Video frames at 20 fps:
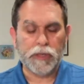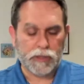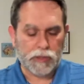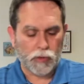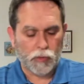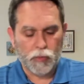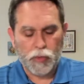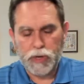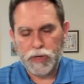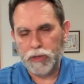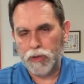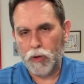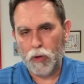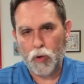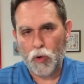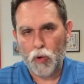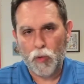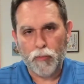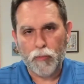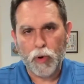to read the
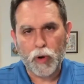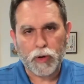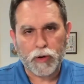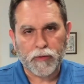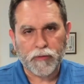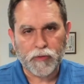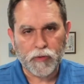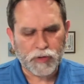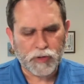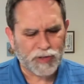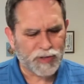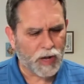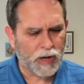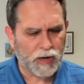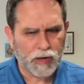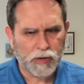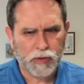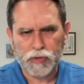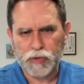whole book of 1 John.